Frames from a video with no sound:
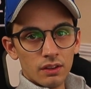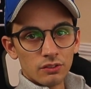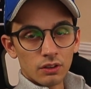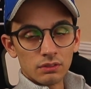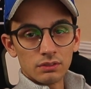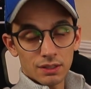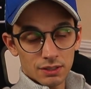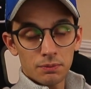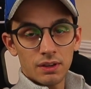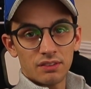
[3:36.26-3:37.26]
So that's
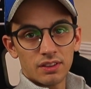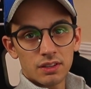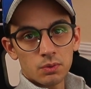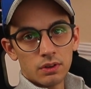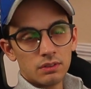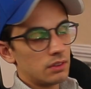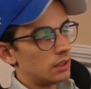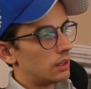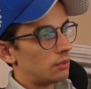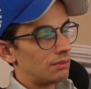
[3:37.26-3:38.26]
going to be it for this one.
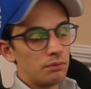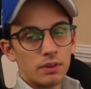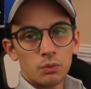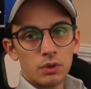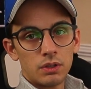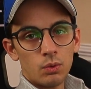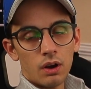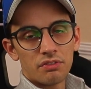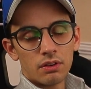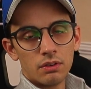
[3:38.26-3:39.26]
Remember that we do
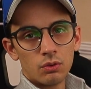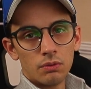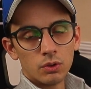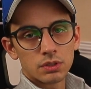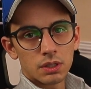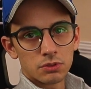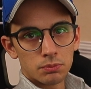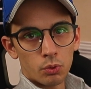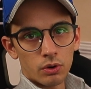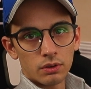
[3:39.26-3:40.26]
offer remote sim
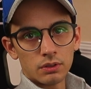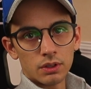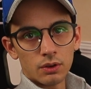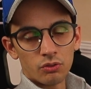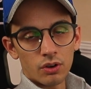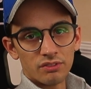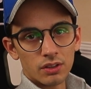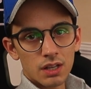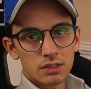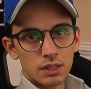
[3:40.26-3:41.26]
support over at
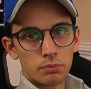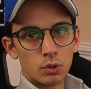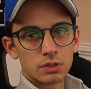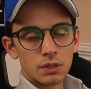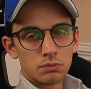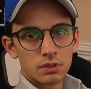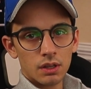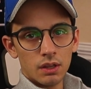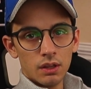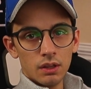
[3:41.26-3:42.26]
Velocity Pro Sims
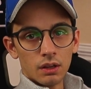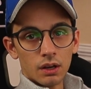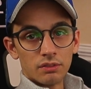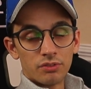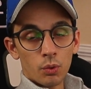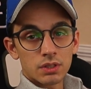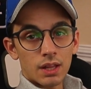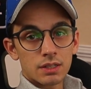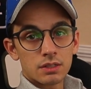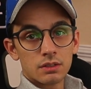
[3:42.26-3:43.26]

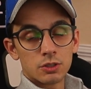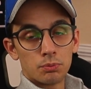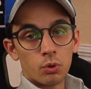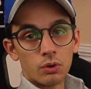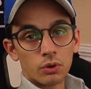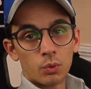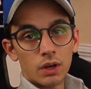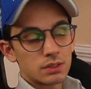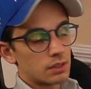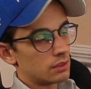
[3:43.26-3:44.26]
/support
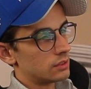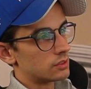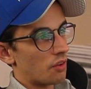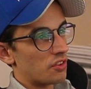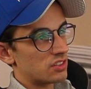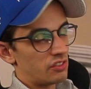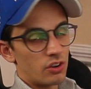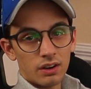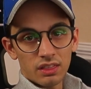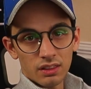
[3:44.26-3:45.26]
request. So if there's
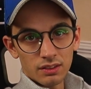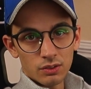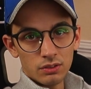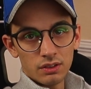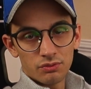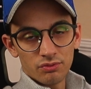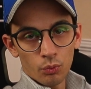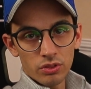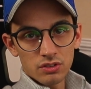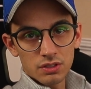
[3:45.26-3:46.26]
ever anything that you need
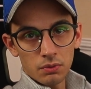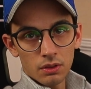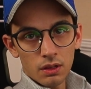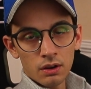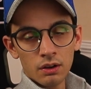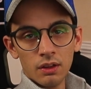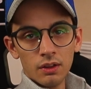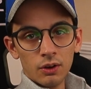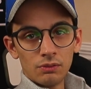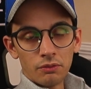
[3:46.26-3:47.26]
with your simulator,
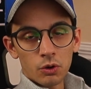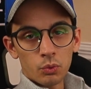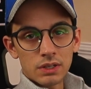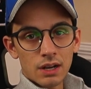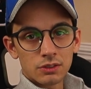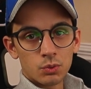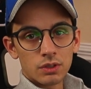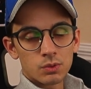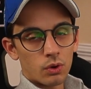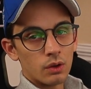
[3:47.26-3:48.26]
remember to reach out to
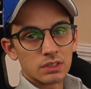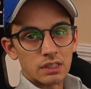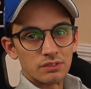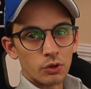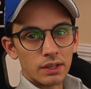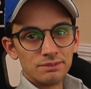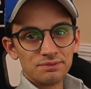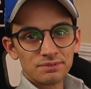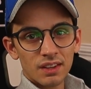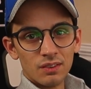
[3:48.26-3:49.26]
us. We're always here for you.
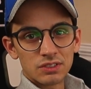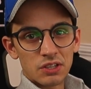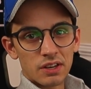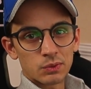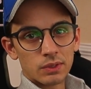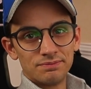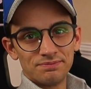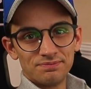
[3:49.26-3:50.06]
See you in the next one.